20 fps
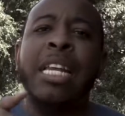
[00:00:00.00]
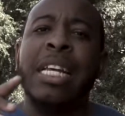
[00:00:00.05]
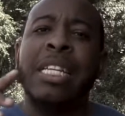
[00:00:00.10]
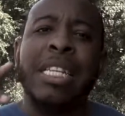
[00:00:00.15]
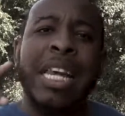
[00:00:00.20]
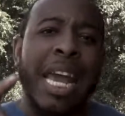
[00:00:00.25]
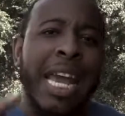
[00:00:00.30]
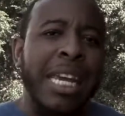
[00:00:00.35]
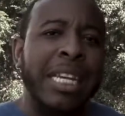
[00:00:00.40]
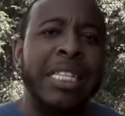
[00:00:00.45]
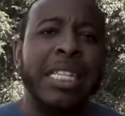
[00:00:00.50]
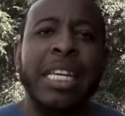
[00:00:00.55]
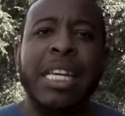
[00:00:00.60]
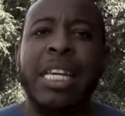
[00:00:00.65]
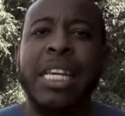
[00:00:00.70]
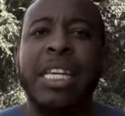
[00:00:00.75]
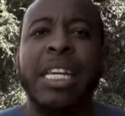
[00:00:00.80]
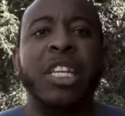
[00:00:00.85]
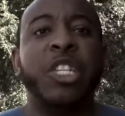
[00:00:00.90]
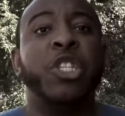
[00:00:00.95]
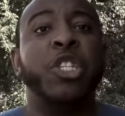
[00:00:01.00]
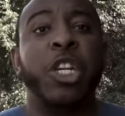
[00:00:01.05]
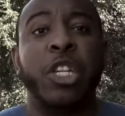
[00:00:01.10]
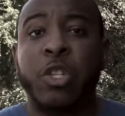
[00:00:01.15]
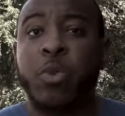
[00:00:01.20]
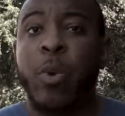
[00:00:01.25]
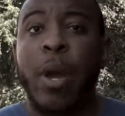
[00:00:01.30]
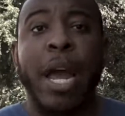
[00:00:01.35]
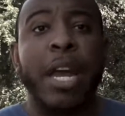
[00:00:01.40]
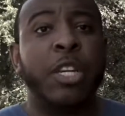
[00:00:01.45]
that's 18, that's
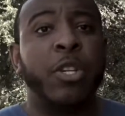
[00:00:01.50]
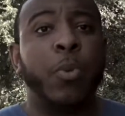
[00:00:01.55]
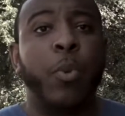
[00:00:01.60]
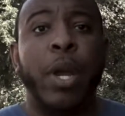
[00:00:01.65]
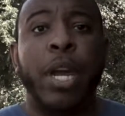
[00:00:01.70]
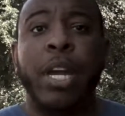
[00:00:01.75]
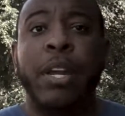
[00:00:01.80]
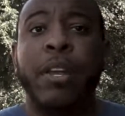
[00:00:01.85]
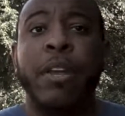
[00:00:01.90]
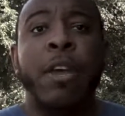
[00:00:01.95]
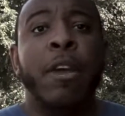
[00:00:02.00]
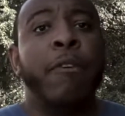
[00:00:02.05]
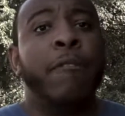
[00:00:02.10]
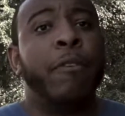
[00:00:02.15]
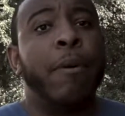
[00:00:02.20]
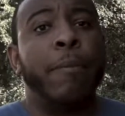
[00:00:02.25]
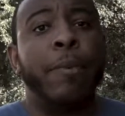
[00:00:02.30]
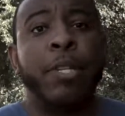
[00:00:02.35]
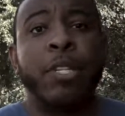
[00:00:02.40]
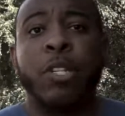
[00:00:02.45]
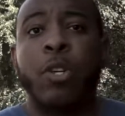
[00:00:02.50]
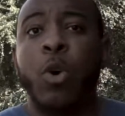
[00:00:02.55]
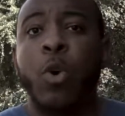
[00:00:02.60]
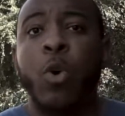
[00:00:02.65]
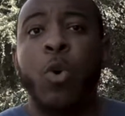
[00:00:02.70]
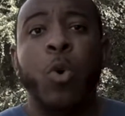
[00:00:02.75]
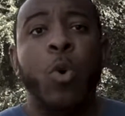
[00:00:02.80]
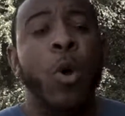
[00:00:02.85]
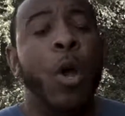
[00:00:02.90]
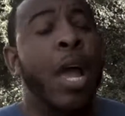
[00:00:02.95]
just graduated from his
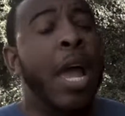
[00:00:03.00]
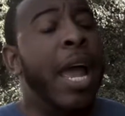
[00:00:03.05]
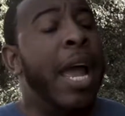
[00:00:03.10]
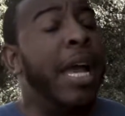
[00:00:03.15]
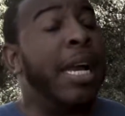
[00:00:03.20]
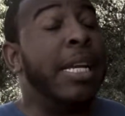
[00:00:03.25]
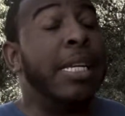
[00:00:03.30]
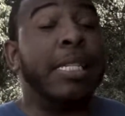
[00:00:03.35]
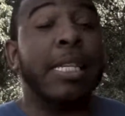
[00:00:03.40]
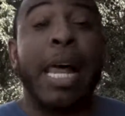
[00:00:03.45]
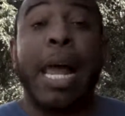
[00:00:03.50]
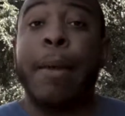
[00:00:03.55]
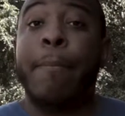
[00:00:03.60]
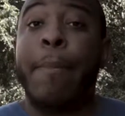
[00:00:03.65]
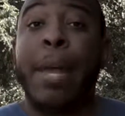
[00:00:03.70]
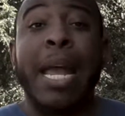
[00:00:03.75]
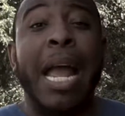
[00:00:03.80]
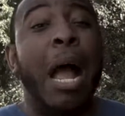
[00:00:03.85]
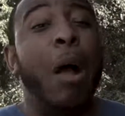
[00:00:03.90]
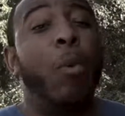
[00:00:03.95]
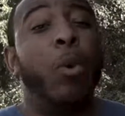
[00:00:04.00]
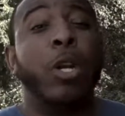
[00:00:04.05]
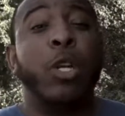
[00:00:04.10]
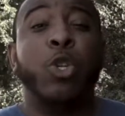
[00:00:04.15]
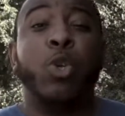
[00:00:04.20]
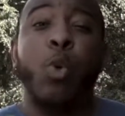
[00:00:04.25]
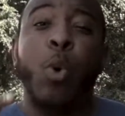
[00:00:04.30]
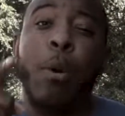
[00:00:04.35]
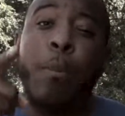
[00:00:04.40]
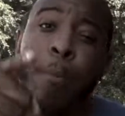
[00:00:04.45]
school, and he's like, man, I want
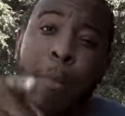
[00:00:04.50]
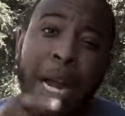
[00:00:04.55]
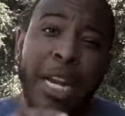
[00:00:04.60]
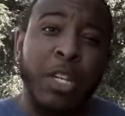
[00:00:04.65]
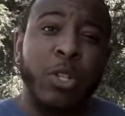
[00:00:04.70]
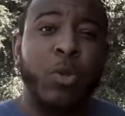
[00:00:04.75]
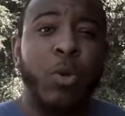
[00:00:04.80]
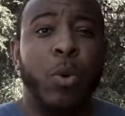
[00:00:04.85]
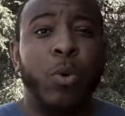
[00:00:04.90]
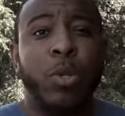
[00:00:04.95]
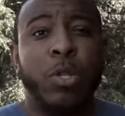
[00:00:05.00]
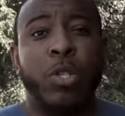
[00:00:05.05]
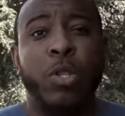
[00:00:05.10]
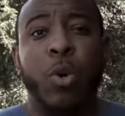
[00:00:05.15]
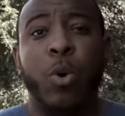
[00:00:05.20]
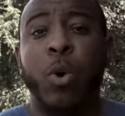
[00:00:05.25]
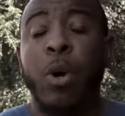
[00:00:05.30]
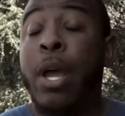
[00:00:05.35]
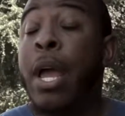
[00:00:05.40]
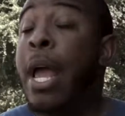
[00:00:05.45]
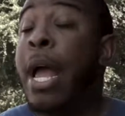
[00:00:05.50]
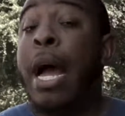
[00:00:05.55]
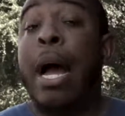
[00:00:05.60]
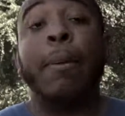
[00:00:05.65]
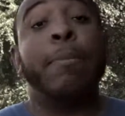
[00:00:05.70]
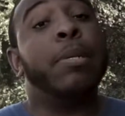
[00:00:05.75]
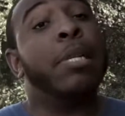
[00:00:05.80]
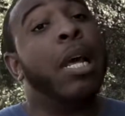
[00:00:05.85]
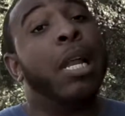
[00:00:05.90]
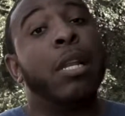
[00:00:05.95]
to do what Maestro is doing.
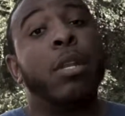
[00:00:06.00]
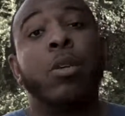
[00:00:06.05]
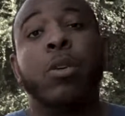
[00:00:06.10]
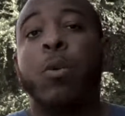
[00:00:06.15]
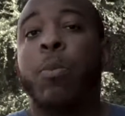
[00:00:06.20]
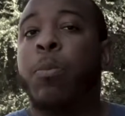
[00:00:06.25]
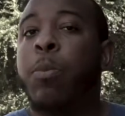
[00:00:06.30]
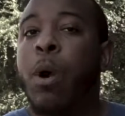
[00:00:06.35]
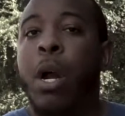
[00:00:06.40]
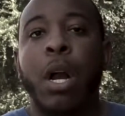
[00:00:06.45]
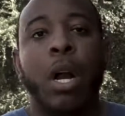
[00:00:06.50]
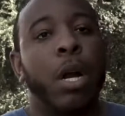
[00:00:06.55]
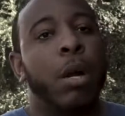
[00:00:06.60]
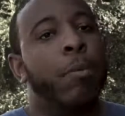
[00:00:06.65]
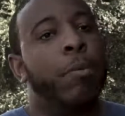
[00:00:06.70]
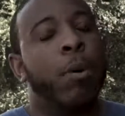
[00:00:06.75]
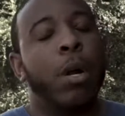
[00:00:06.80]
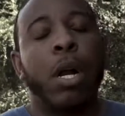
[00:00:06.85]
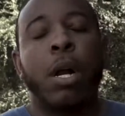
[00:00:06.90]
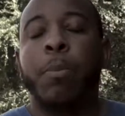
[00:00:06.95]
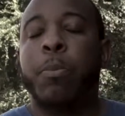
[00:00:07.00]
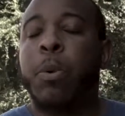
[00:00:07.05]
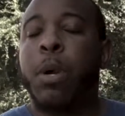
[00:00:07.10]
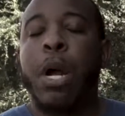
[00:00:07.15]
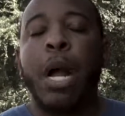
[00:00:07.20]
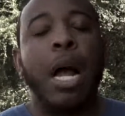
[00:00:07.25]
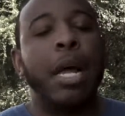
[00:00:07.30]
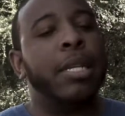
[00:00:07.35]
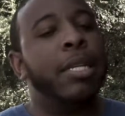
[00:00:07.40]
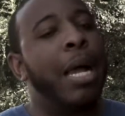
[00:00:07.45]
I'm telling you, bruh, bruh,
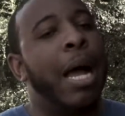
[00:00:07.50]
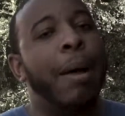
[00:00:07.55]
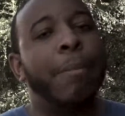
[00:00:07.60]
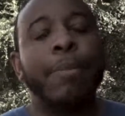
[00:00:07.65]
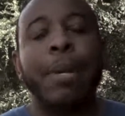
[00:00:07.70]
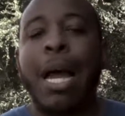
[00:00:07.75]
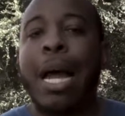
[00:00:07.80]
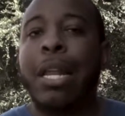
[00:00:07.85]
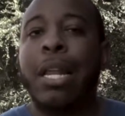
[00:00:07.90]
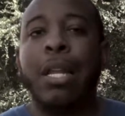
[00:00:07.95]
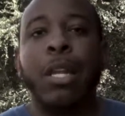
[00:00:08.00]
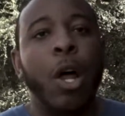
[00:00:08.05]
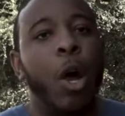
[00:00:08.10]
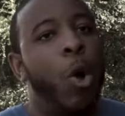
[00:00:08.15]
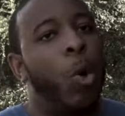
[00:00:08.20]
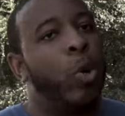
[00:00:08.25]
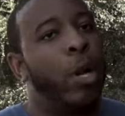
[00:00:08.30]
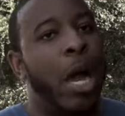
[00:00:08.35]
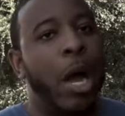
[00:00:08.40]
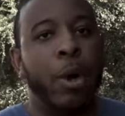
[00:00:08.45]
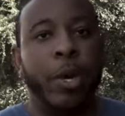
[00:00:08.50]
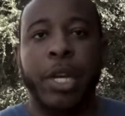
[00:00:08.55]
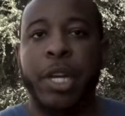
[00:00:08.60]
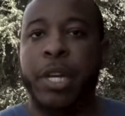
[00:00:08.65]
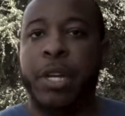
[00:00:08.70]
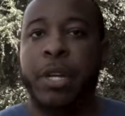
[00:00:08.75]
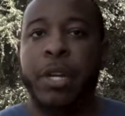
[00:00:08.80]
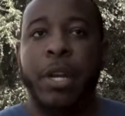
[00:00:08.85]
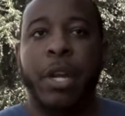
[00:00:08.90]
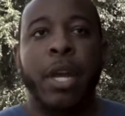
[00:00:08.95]
bruh, I, I'm not alone out
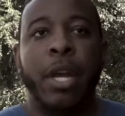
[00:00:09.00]
here.